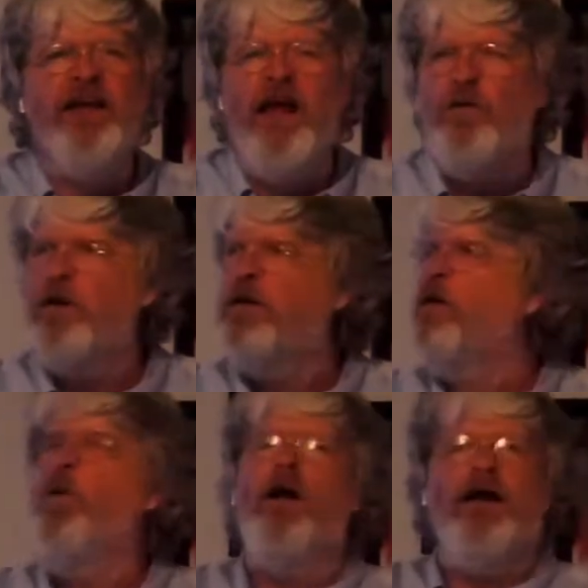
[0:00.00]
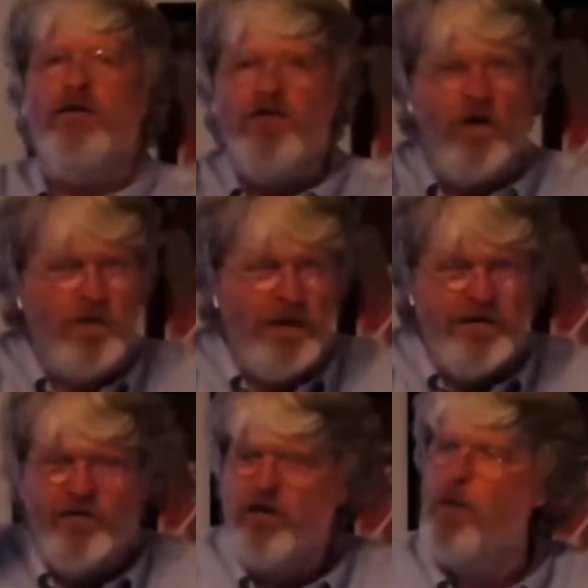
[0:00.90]
you can't really go. I talked about
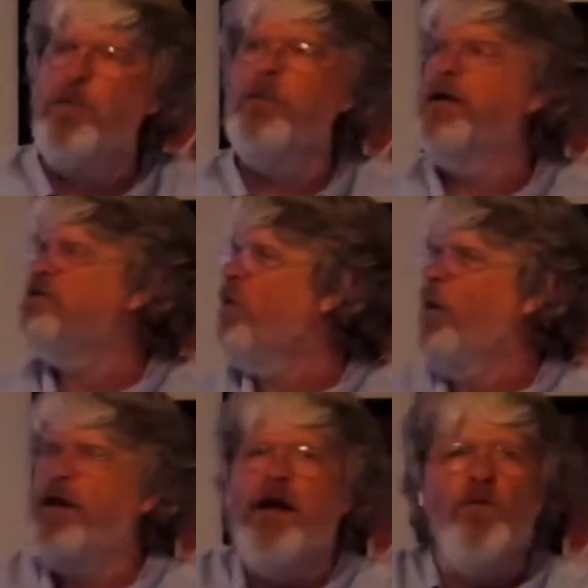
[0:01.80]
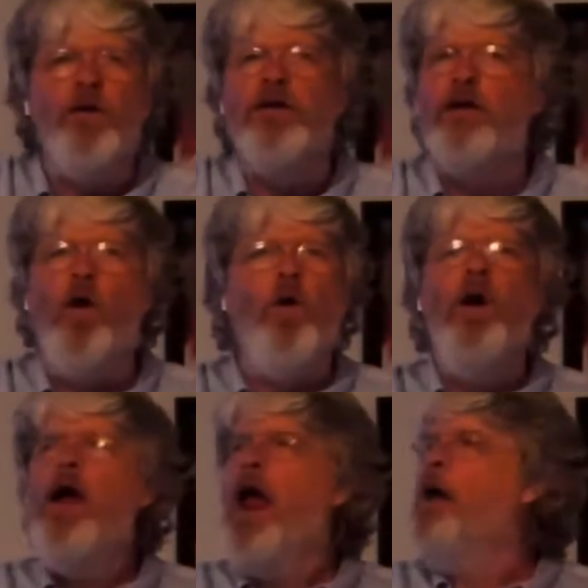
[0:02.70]
this a couple of minutes ago. I can't really go
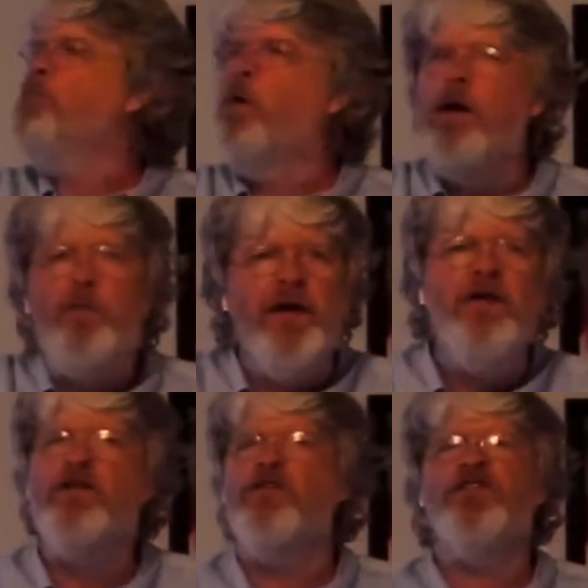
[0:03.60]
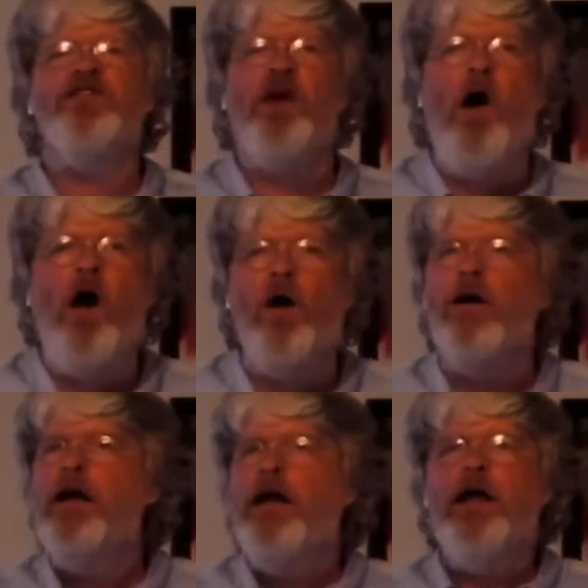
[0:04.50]
and bring a piece of a star
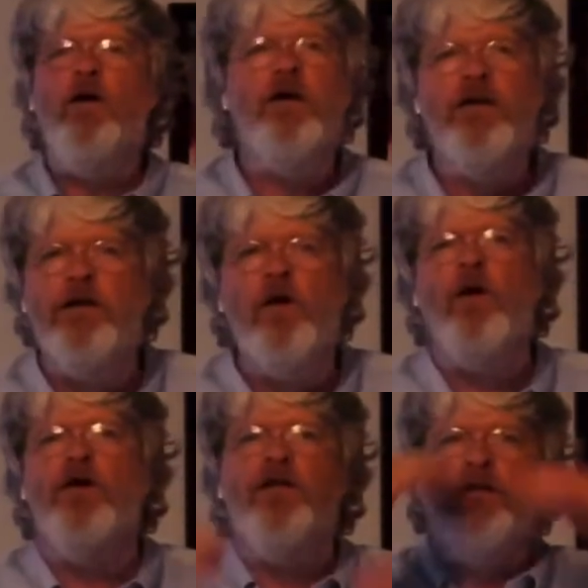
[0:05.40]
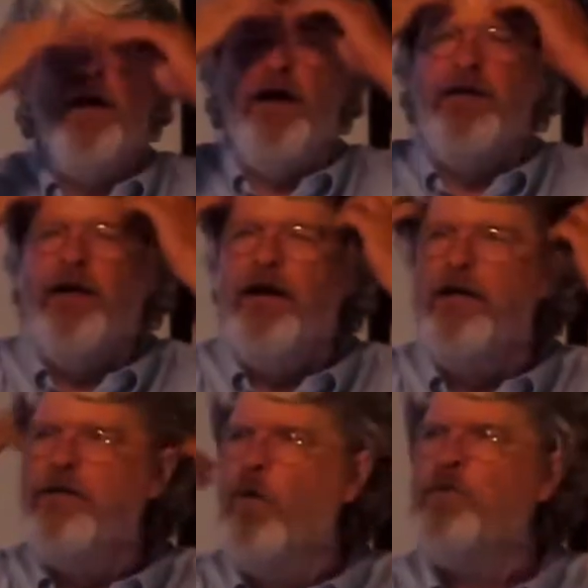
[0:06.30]
here to the Earth and
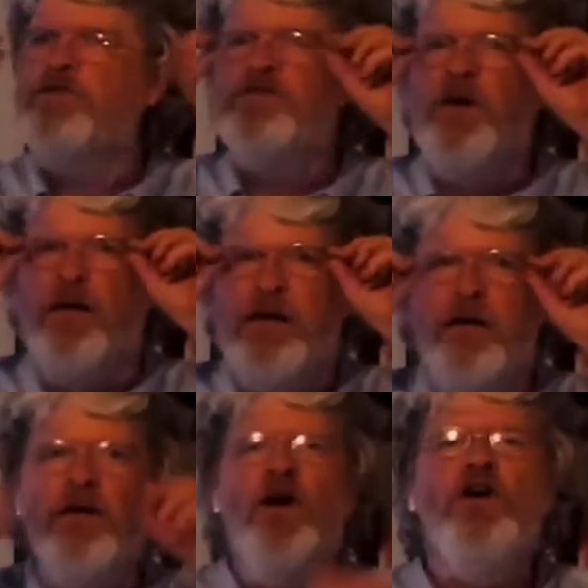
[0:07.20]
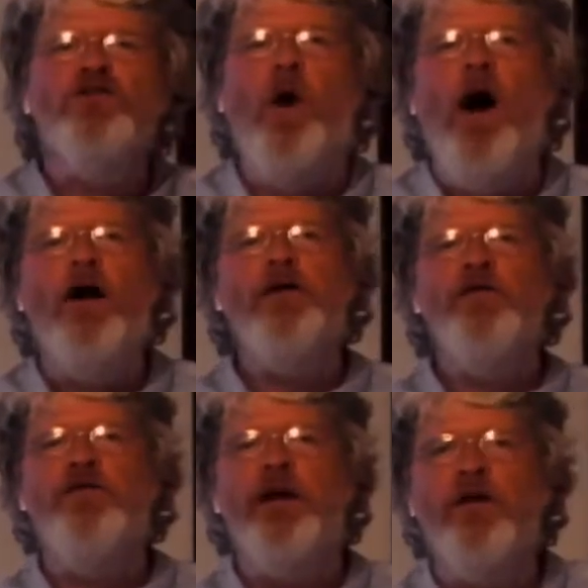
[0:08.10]
and you know study it. So how do you
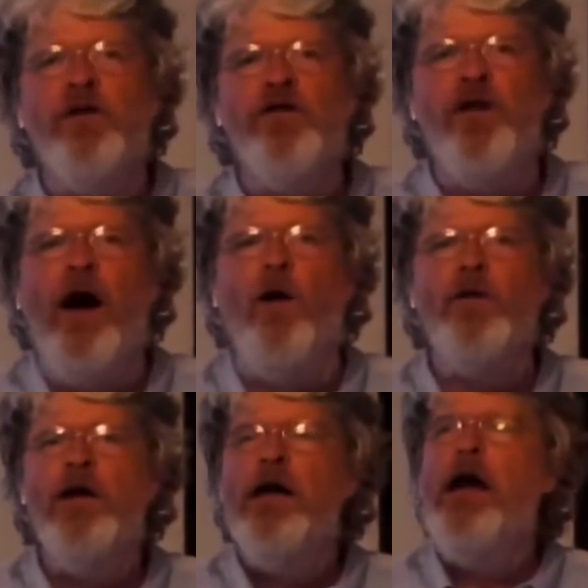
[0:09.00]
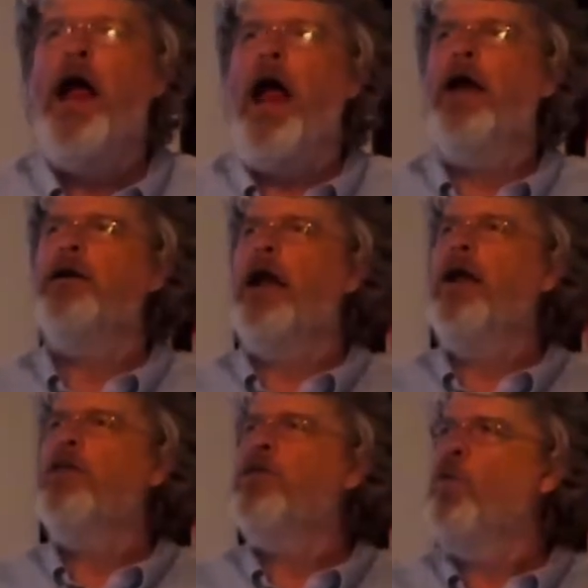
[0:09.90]
figure this out? And
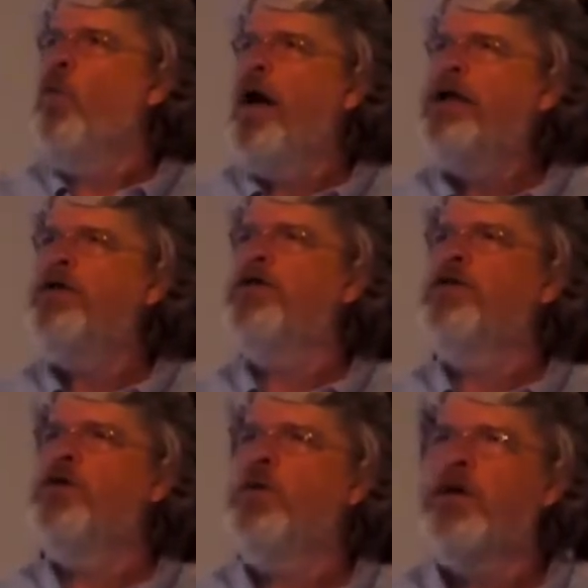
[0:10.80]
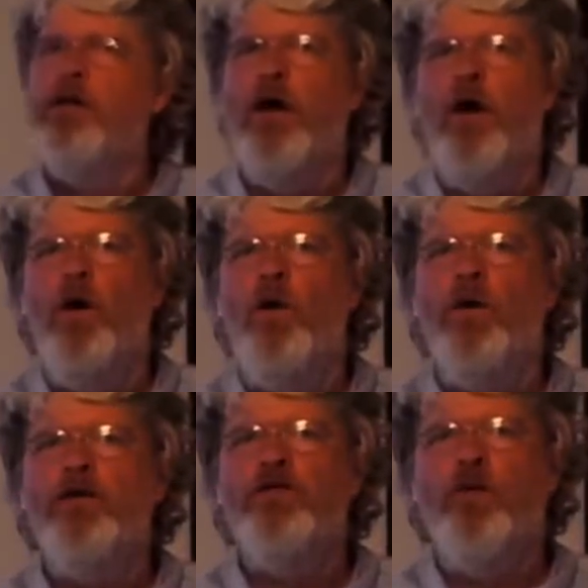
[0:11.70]
and the way to do it though
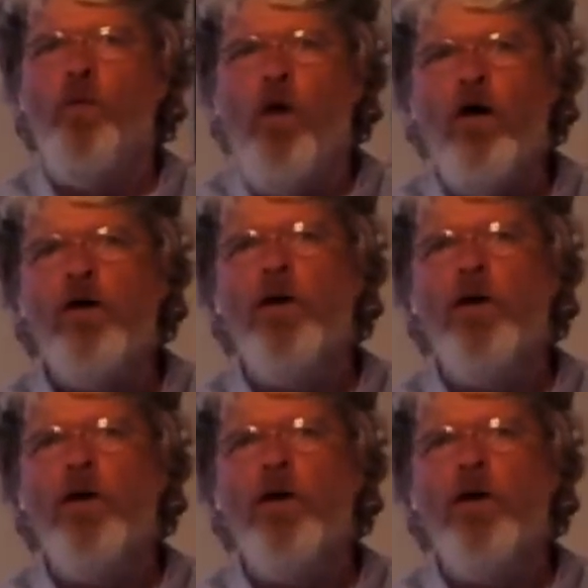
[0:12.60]
is to walk